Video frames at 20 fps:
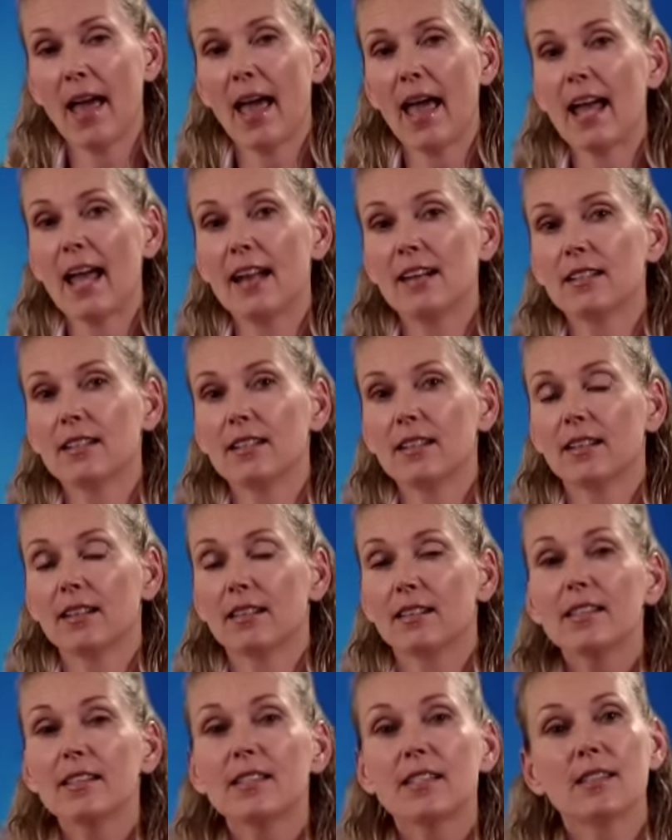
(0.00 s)
And
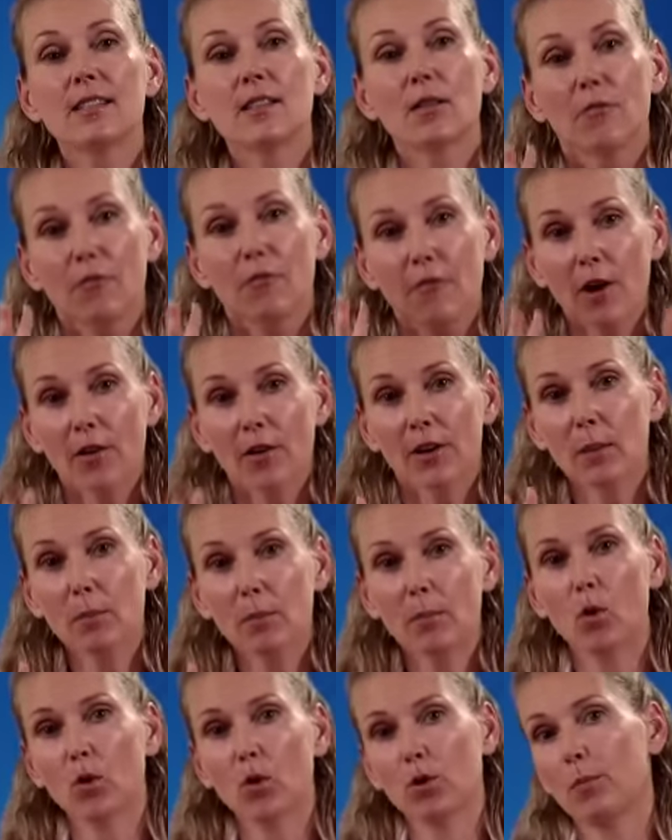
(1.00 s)
this is the very
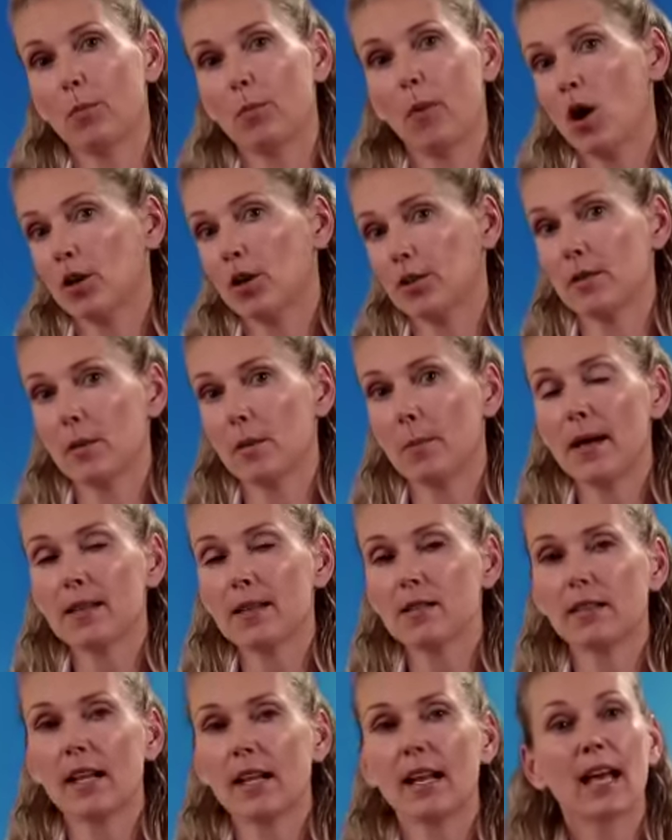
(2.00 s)
important part of the
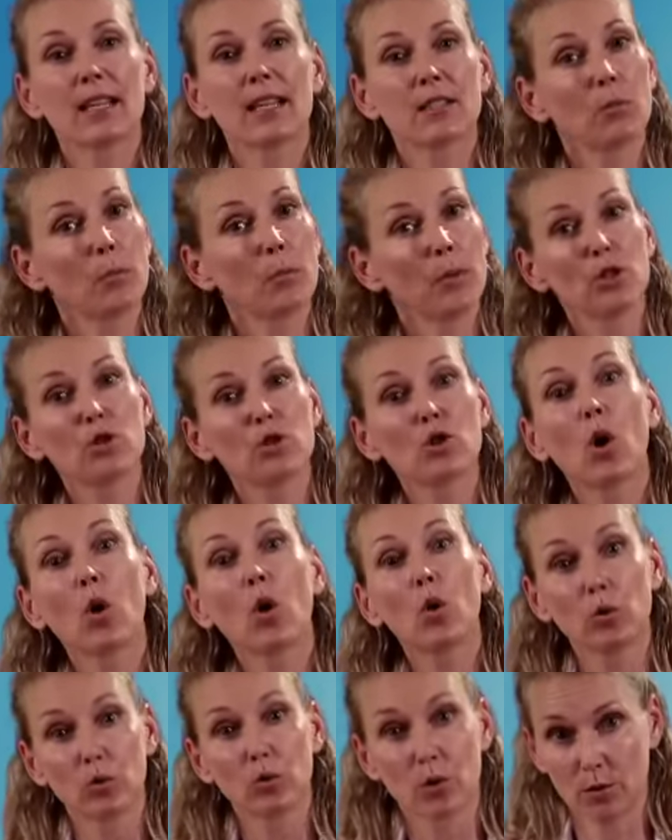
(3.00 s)
puzzle that hasn't been
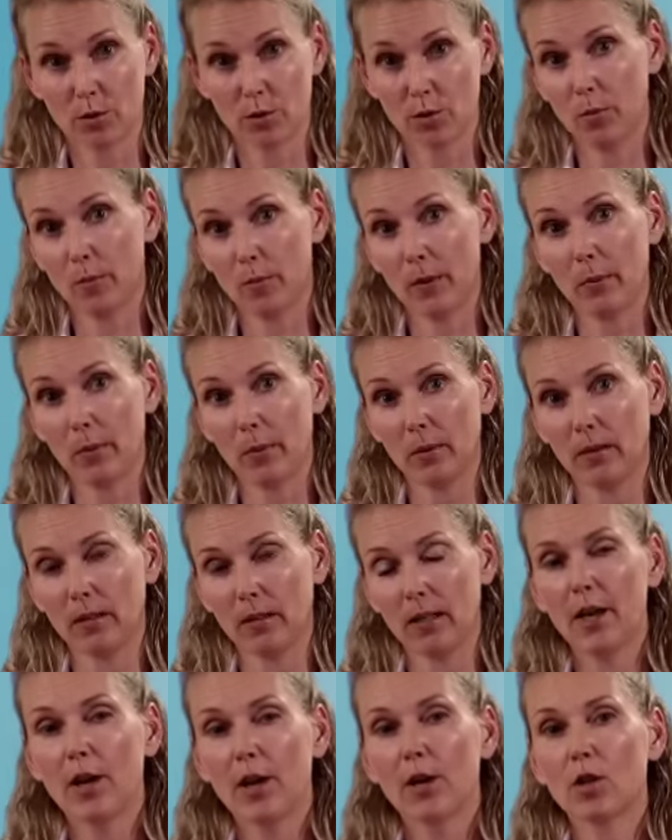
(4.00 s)
told to people.
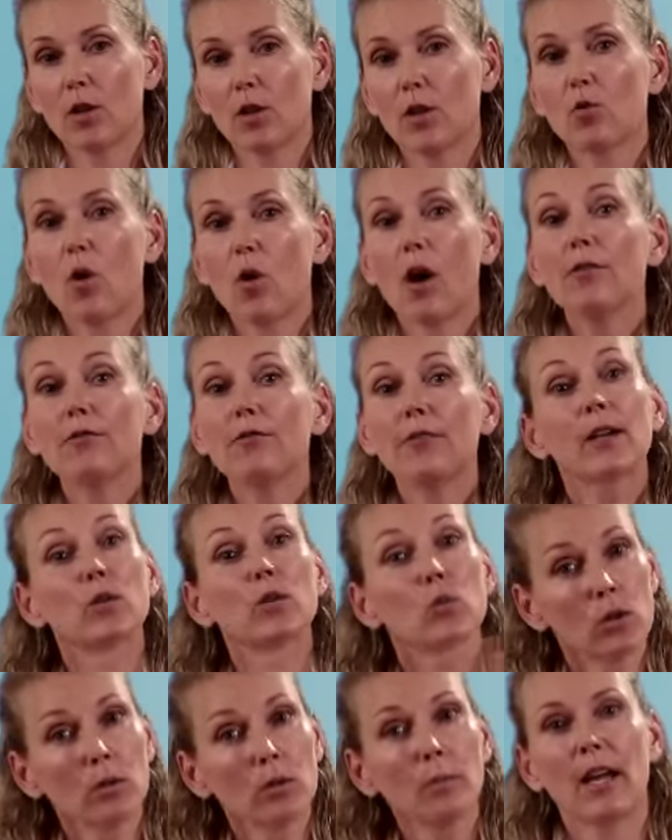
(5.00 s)
So the wrong fat
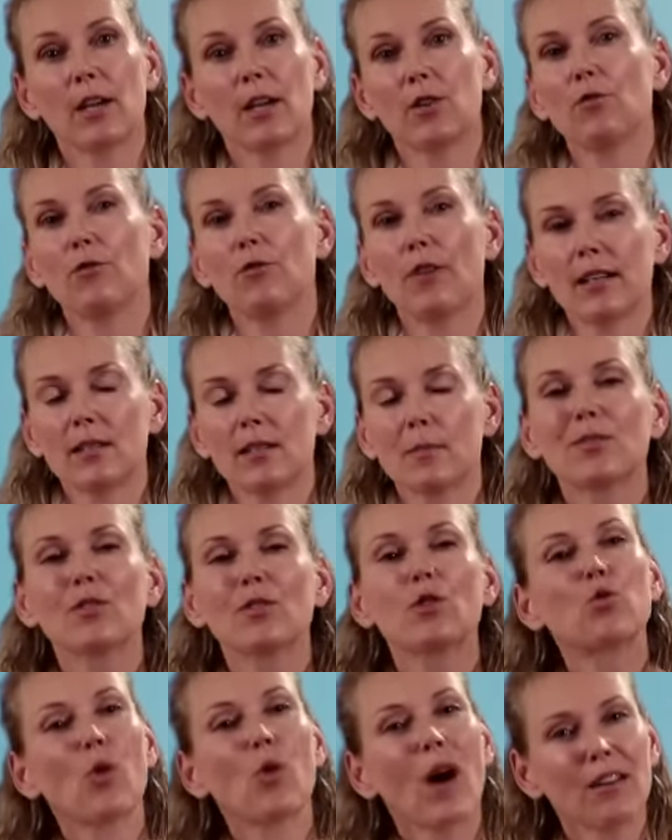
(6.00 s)
will make you fat, but the
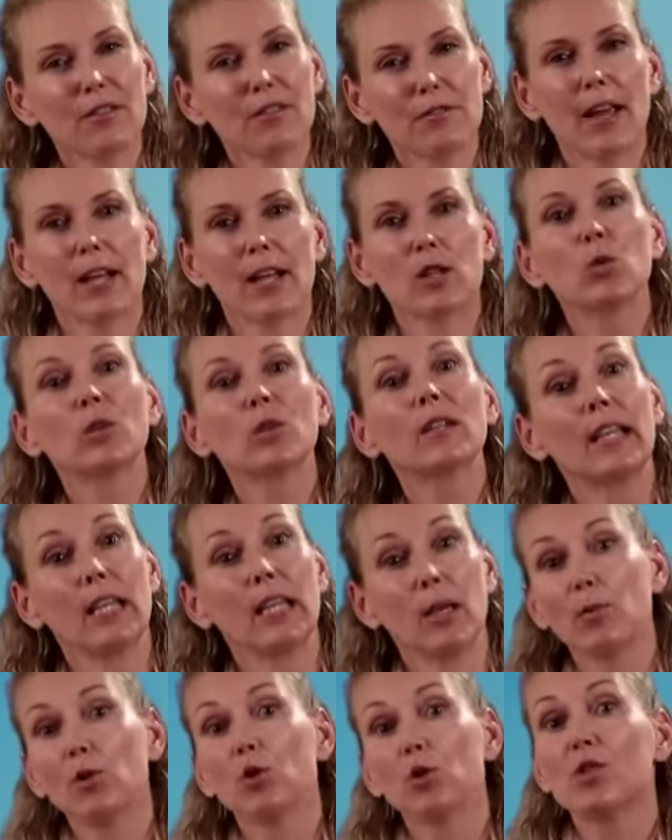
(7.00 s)
right fat will
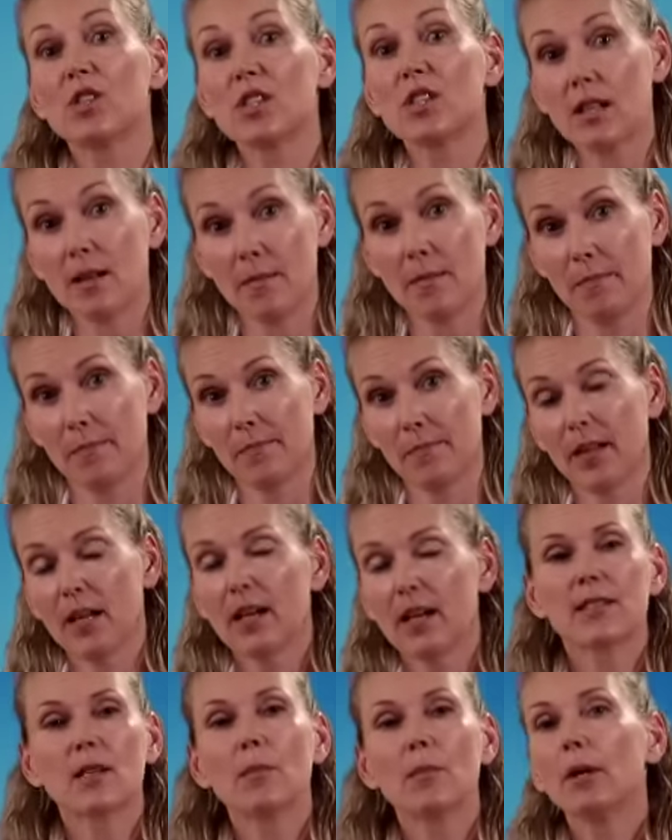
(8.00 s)
keep you slim,
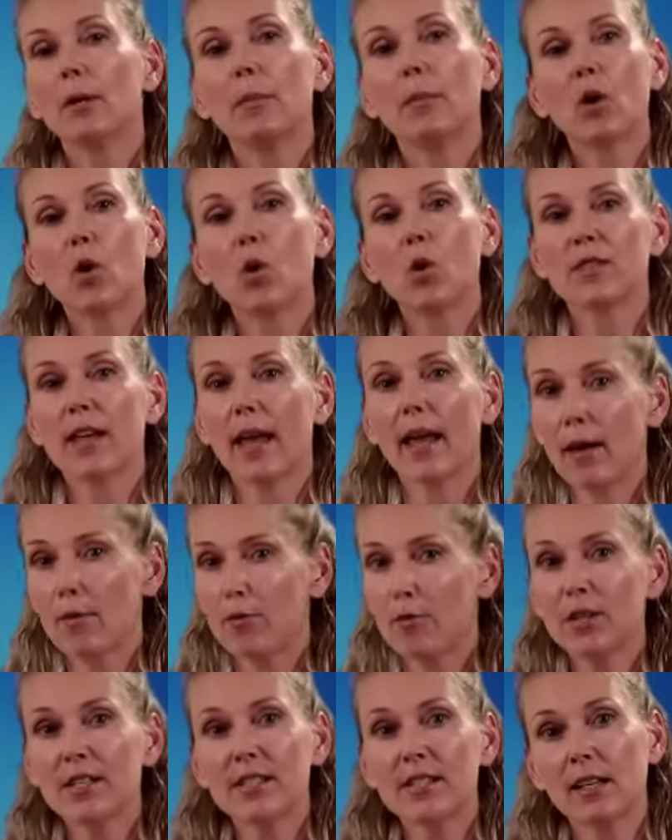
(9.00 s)
simply because
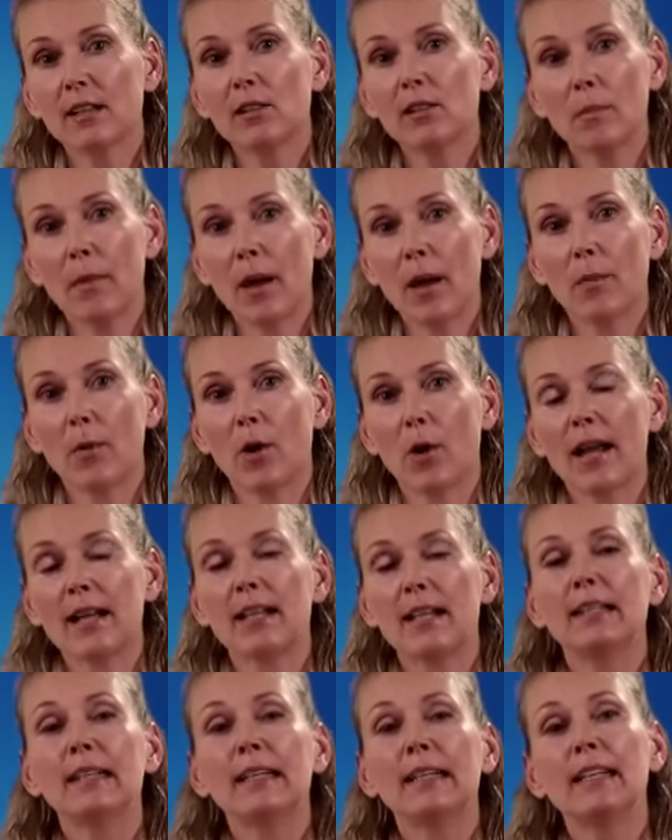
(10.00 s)
every single
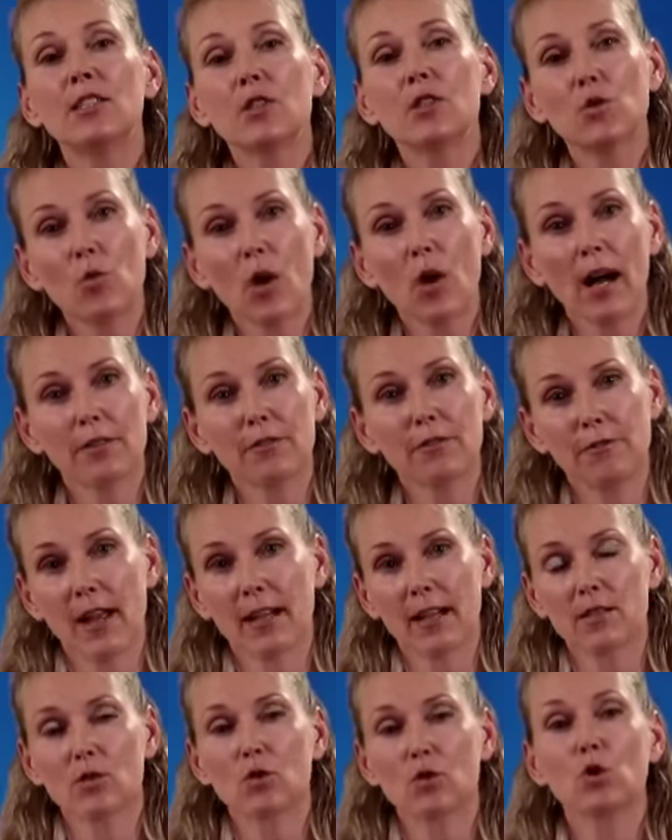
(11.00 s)
membrane needs the right
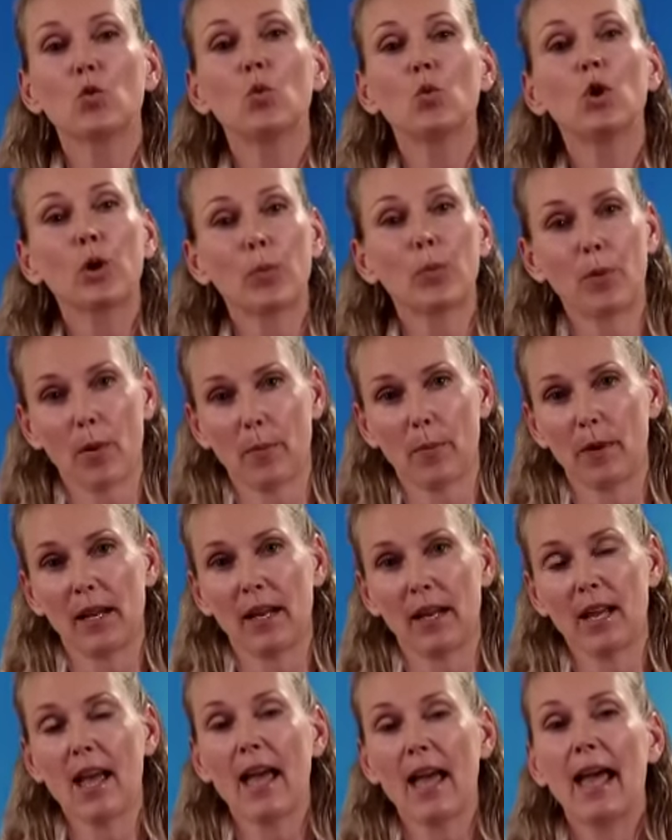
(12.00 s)
fats to work properly.
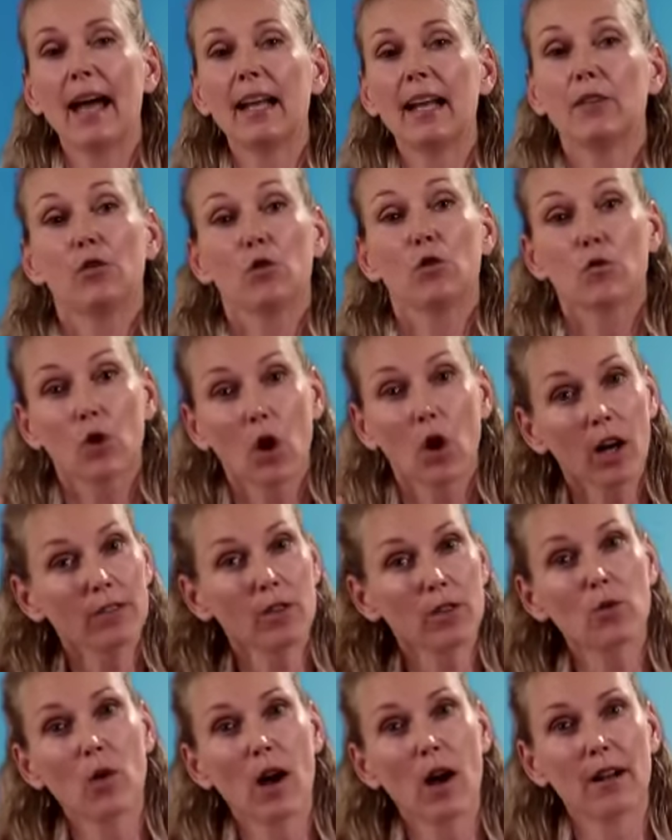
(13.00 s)
And if you've got
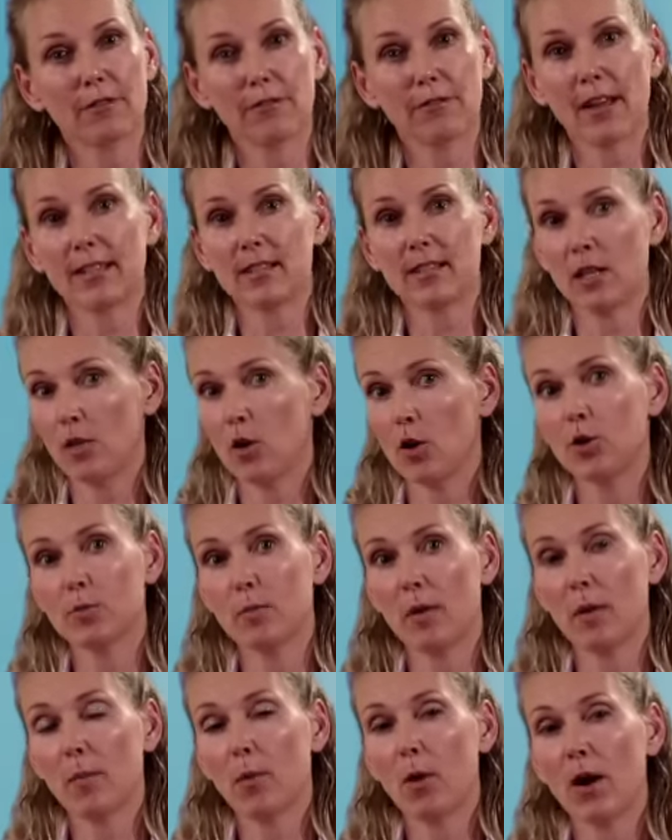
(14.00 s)
the right fats in those
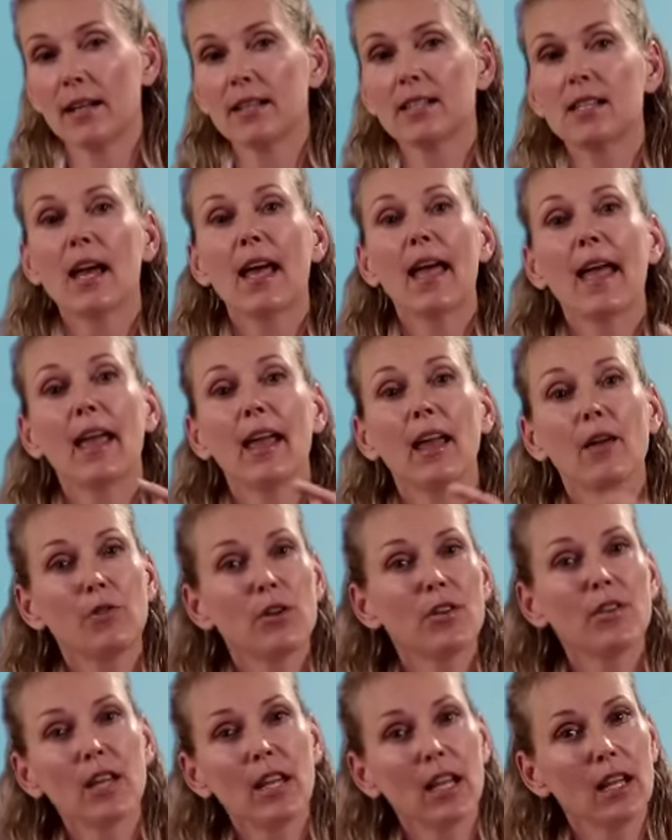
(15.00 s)
membranes,
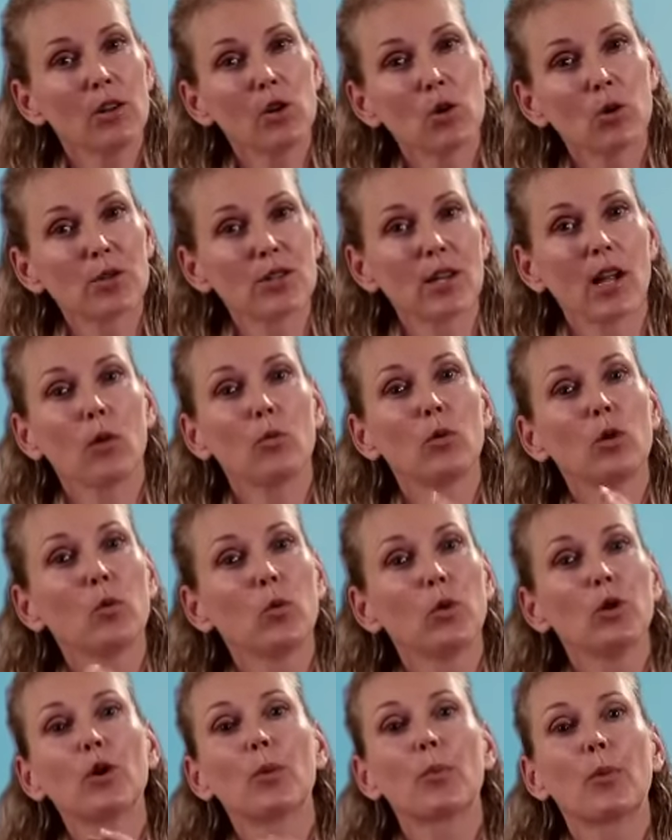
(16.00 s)
everything in your cell will
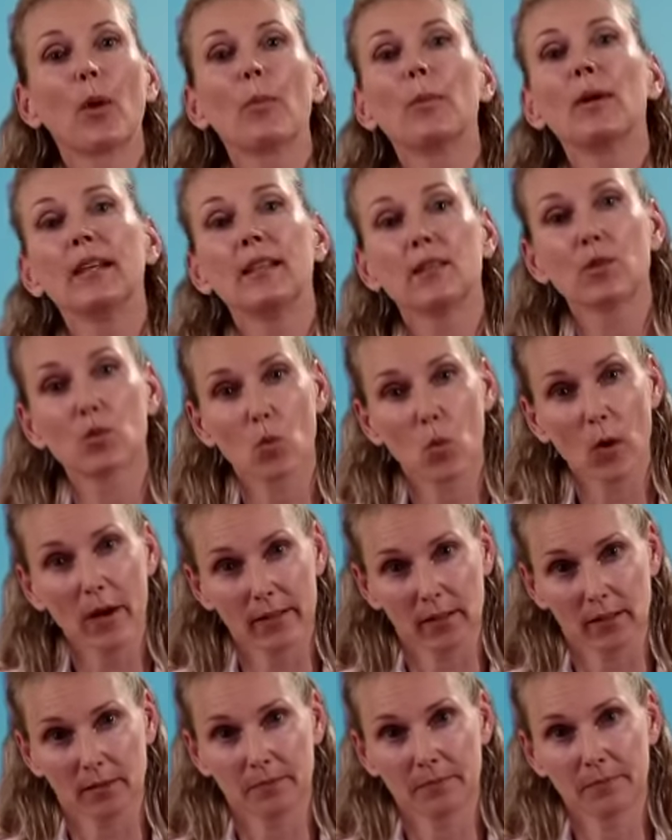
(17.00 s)
work properly as well.